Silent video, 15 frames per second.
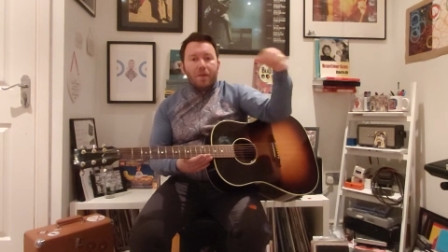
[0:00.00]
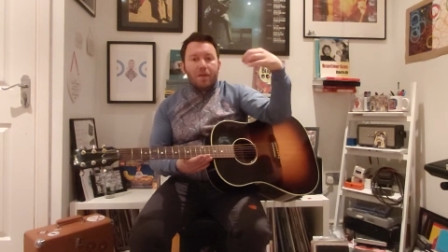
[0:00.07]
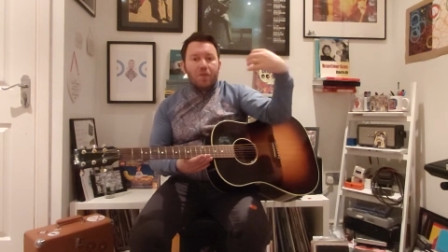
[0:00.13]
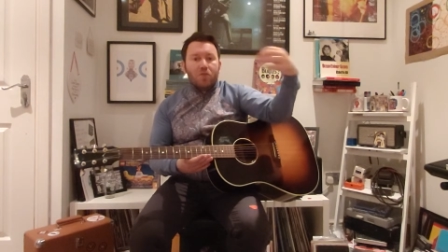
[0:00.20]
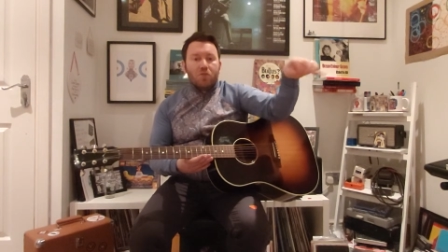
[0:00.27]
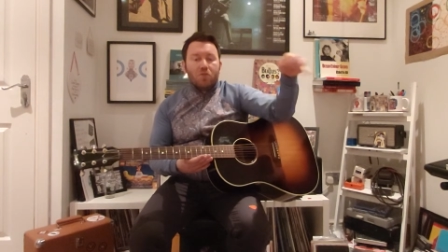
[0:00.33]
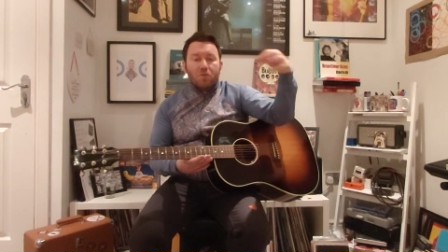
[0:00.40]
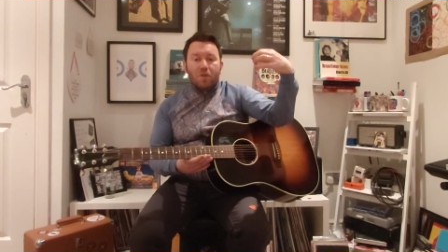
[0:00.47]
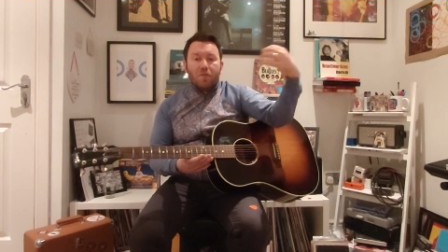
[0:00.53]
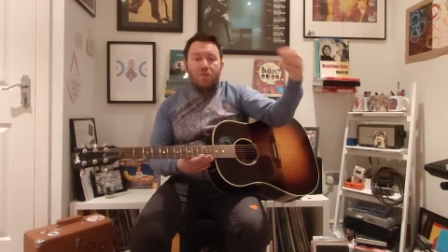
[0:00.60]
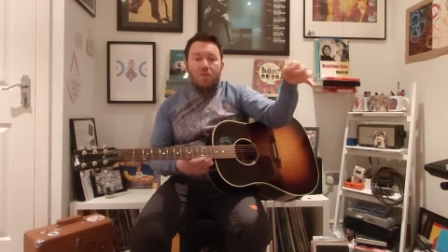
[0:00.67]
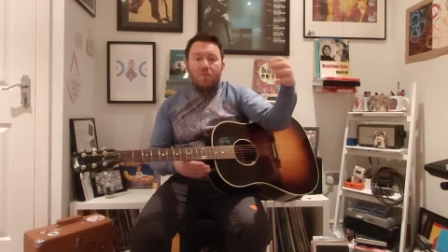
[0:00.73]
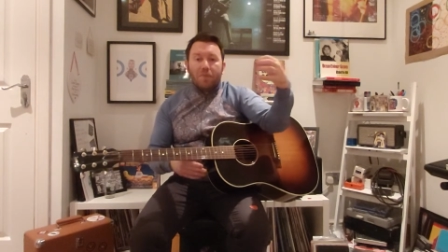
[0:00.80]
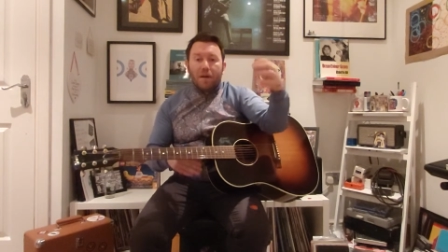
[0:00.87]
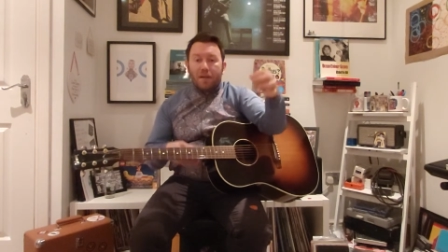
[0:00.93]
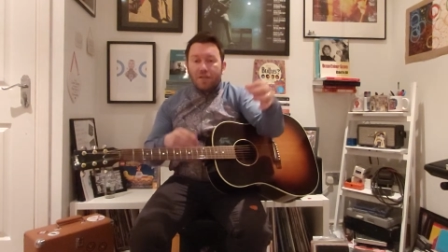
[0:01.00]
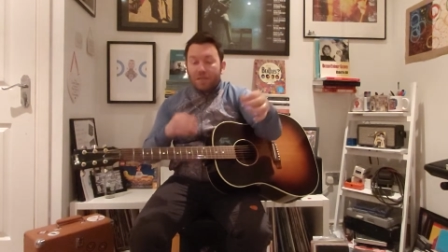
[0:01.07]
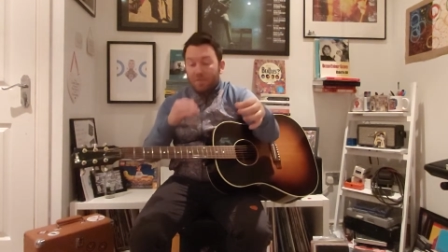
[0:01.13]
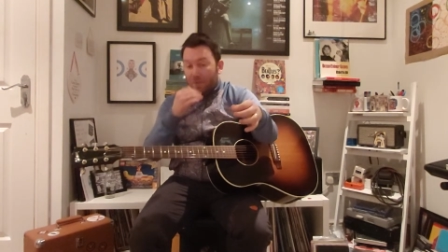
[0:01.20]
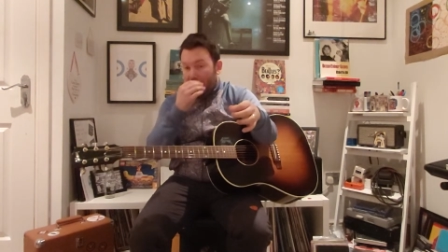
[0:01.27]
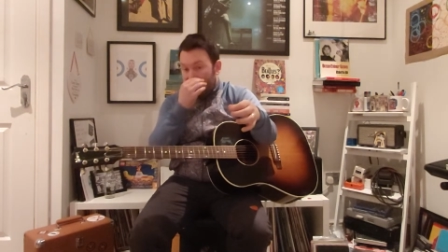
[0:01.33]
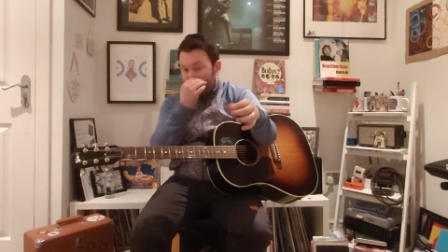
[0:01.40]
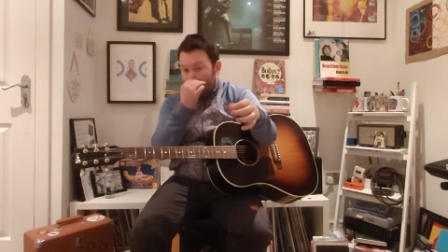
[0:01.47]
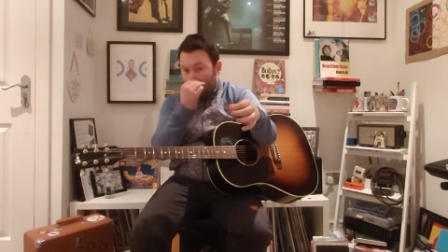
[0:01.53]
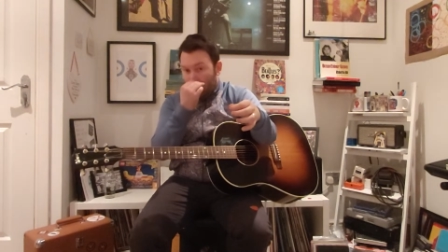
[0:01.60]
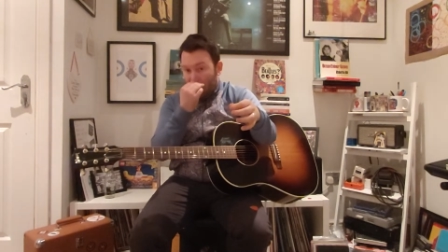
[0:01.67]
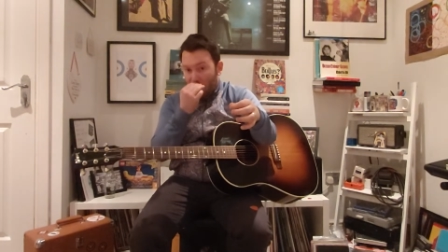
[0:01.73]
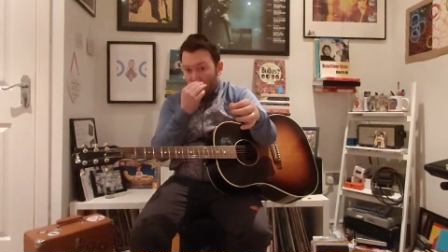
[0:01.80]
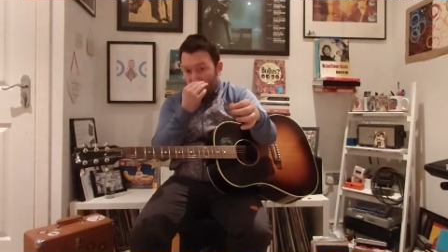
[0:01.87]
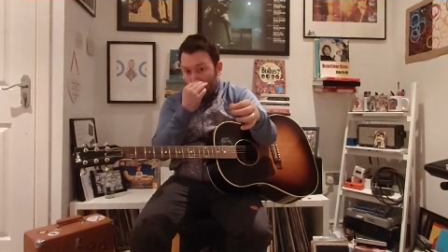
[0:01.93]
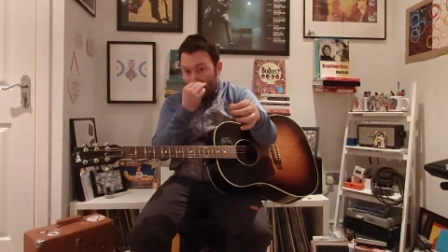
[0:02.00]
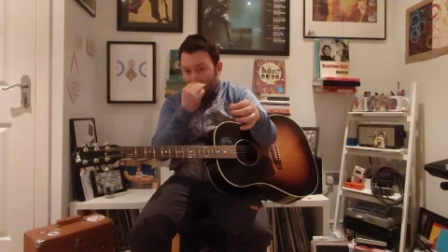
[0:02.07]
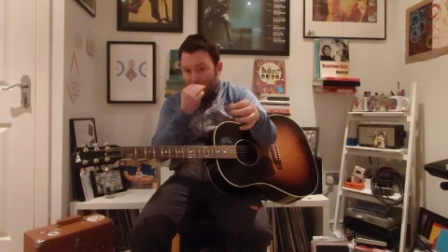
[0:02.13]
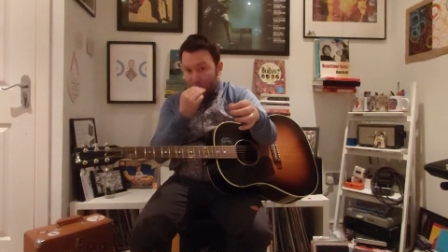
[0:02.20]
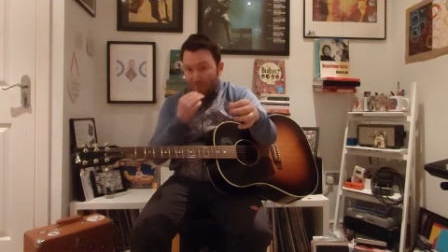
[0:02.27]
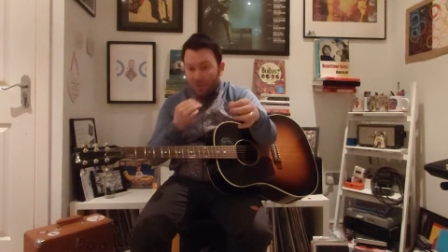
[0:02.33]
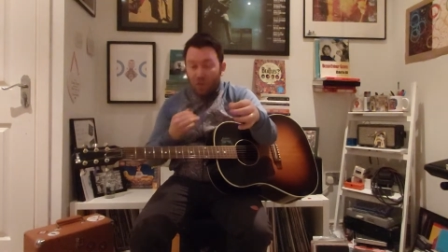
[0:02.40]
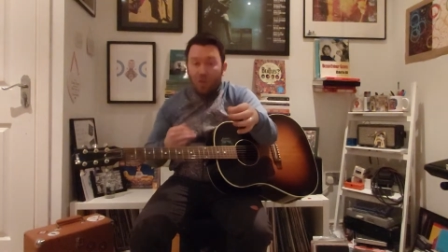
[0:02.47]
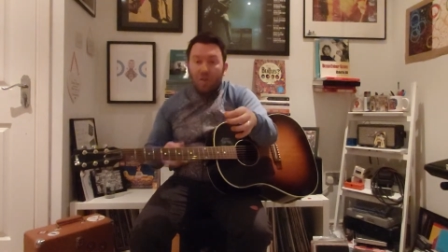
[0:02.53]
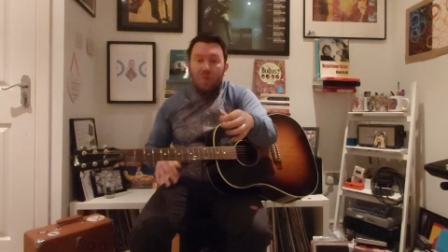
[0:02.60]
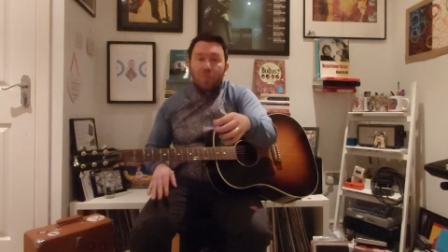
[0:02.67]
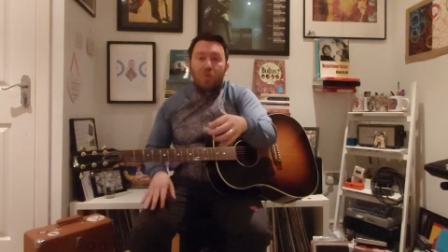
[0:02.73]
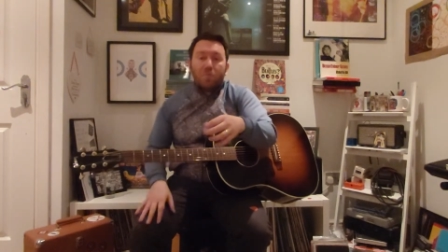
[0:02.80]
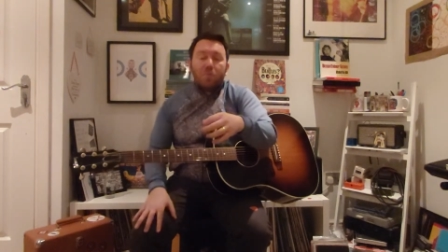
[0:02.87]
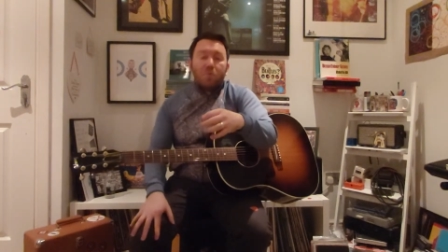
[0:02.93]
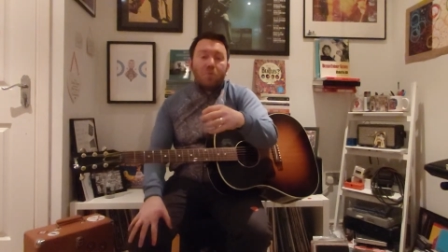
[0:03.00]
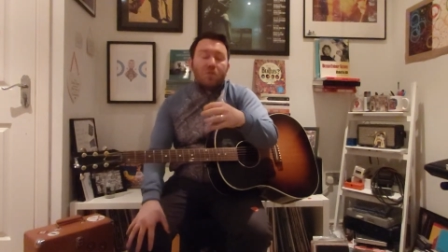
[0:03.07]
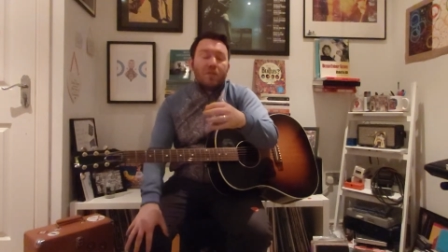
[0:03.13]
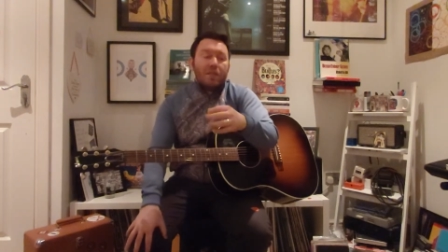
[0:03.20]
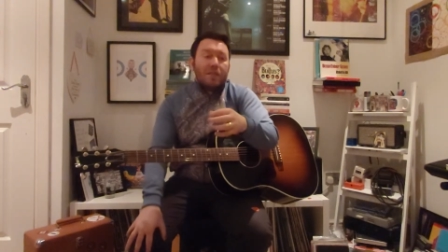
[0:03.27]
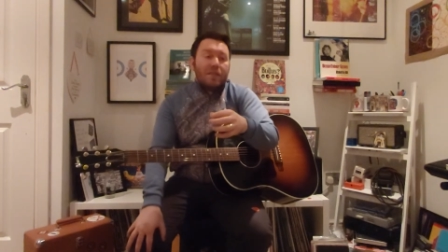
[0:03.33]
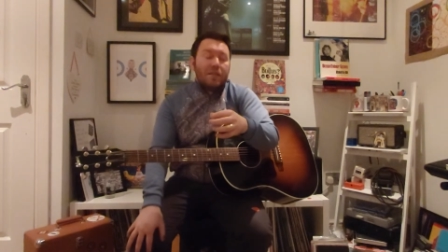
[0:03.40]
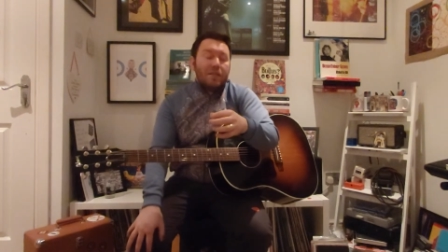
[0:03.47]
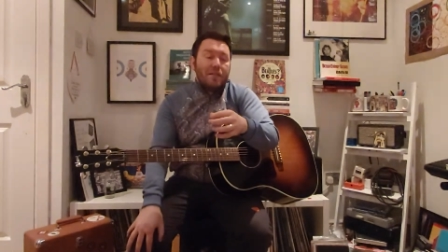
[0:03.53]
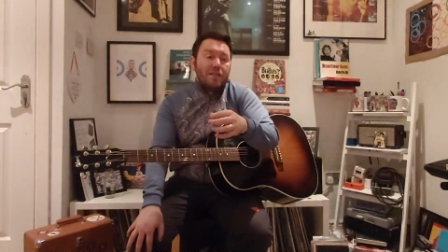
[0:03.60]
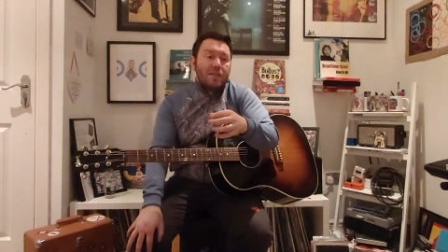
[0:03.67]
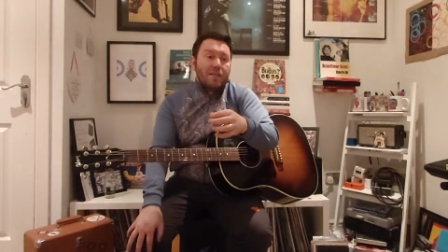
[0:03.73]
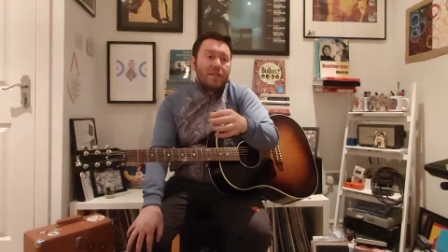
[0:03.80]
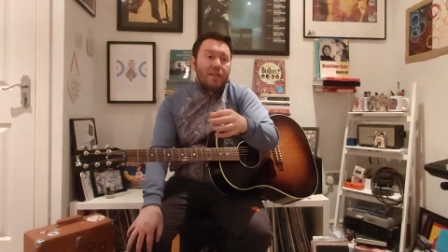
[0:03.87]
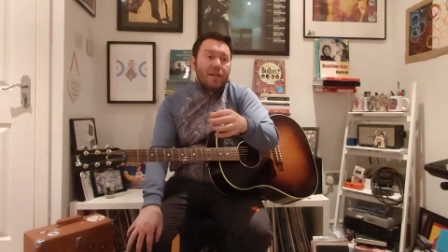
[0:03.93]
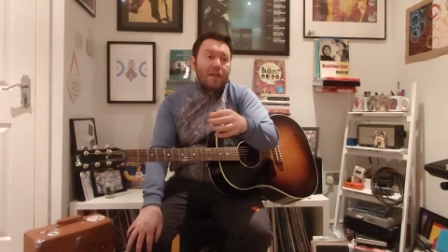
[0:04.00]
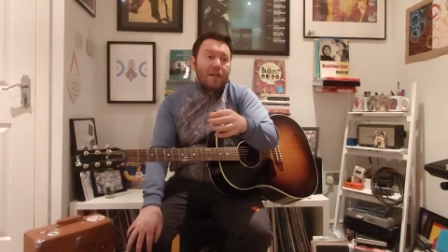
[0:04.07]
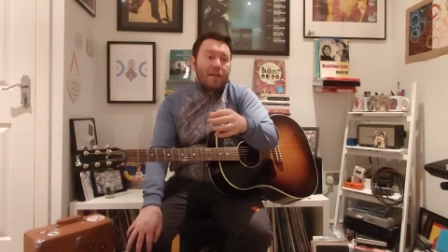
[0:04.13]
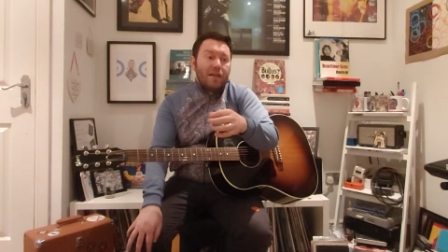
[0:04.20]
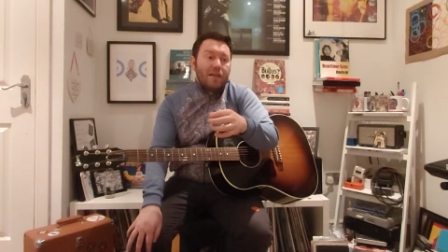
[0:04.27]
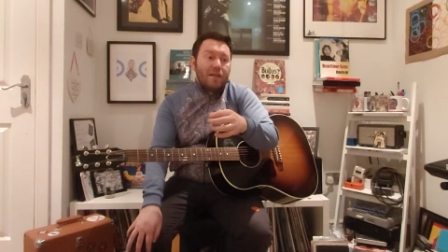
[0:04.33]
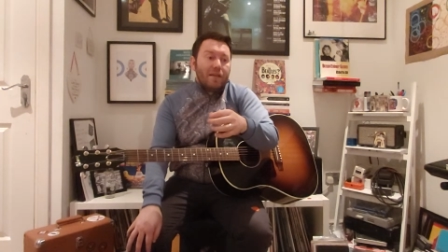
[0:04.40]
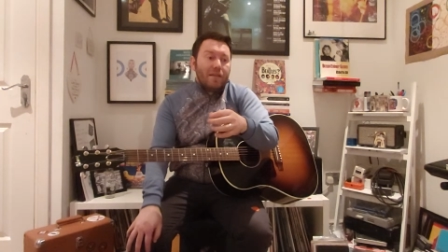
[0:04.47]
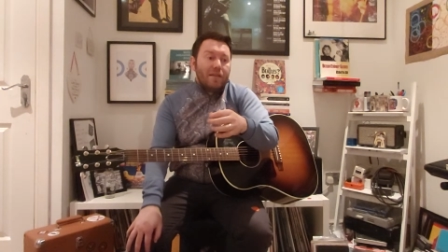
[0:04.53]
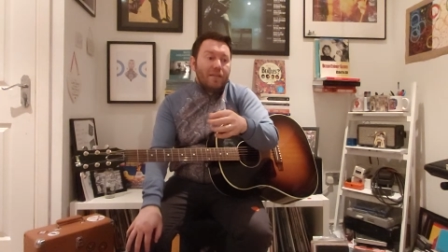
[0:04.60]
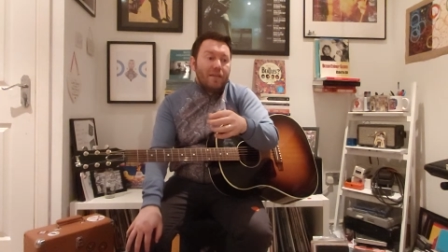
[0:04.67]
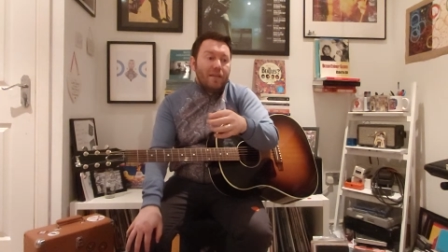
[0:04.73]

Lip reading: So if you imagine, what I do with younger pupils is I